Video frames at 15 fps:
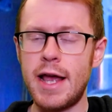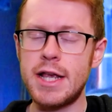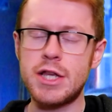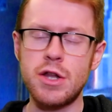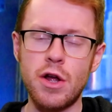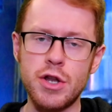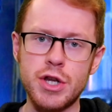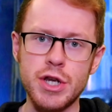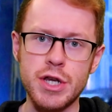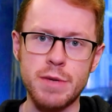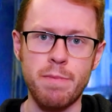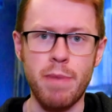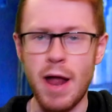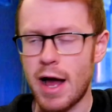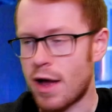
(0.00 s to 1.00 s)
it's not
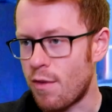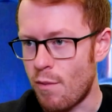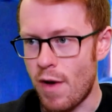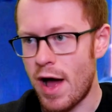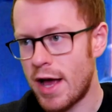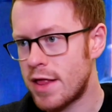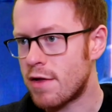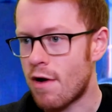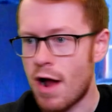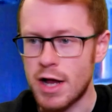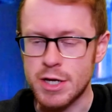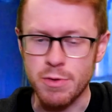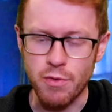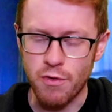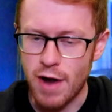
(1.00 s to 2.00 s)
just black and white, there are
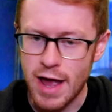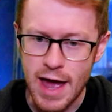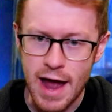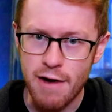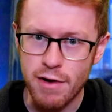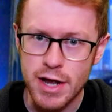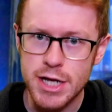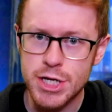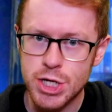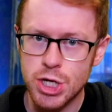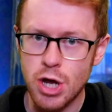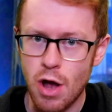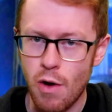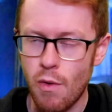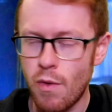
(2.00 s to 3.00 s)
some grey areas,
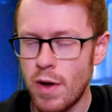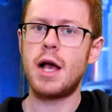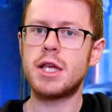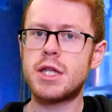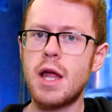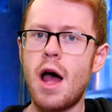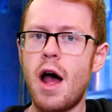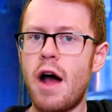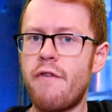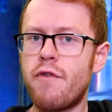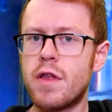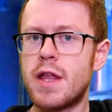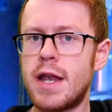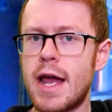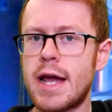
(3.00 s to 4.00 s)
so I'll start off
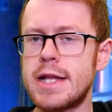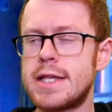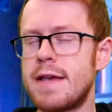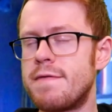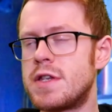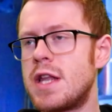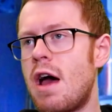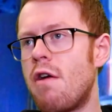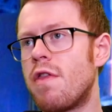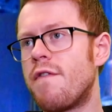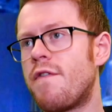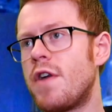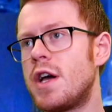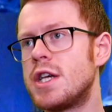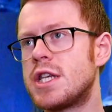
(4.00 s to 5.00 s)
with the negatives. Now, the
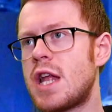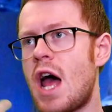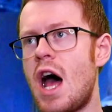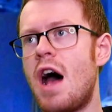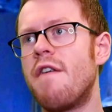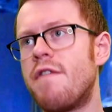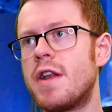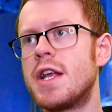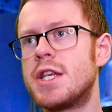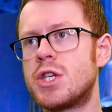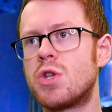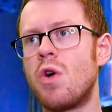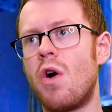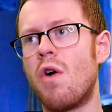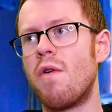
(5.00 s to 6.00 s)
first half of this
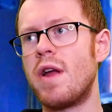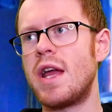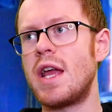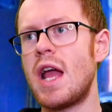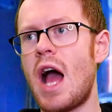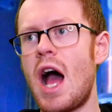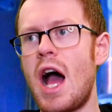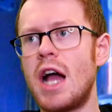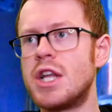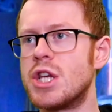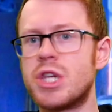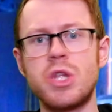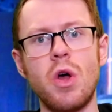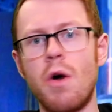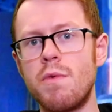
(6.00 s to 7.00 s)
story, I
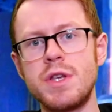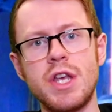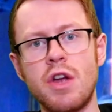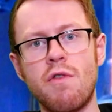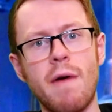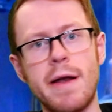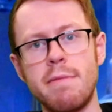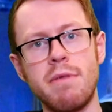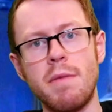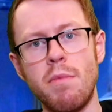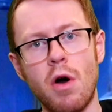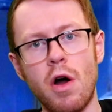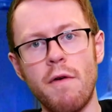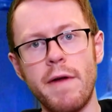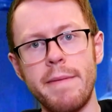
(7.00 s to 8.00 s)
just thought was incredibly
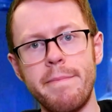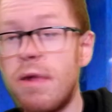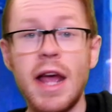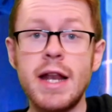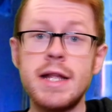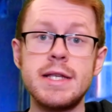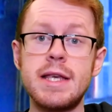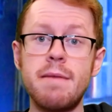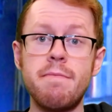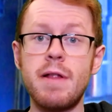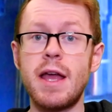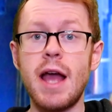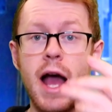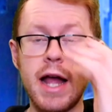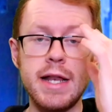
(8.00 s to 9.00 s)
boring. Plain and
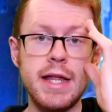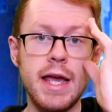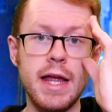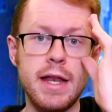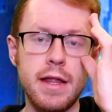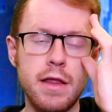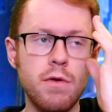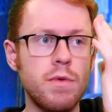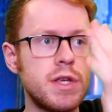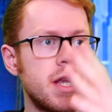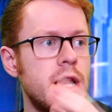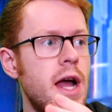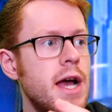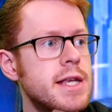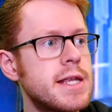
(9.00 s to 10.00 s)
simply, I did. There was a
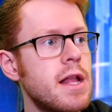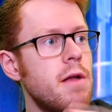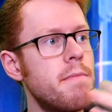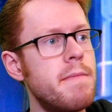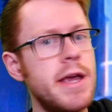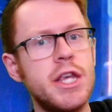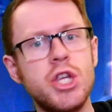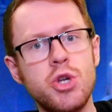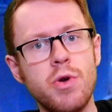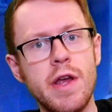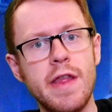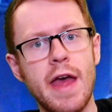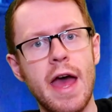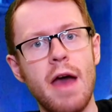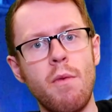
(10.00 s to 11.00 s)
nice little mystery
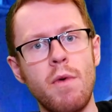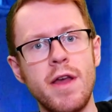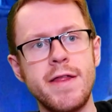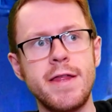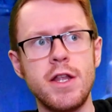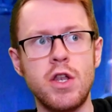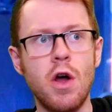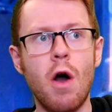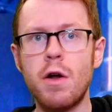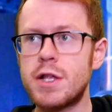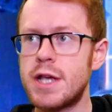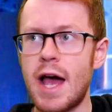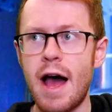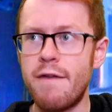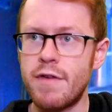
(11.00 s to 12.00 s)
there with the
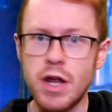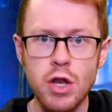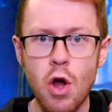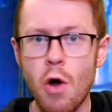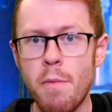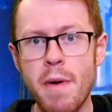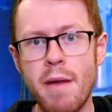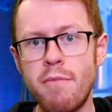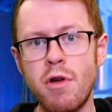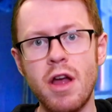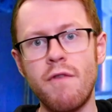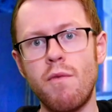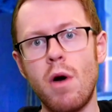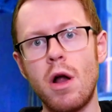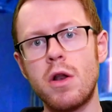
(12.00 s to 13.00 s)
Doctor having no memory
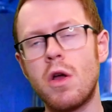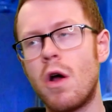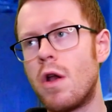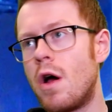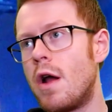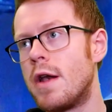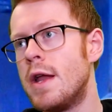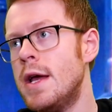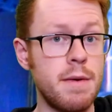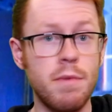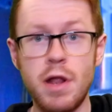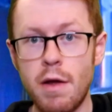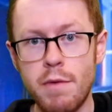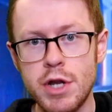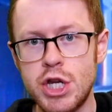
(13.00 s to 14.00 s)
of what had gone on,
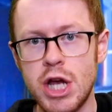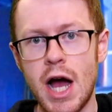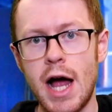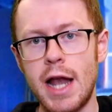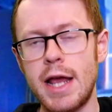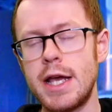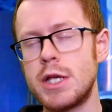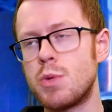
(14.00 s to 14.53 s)
similar with Charlie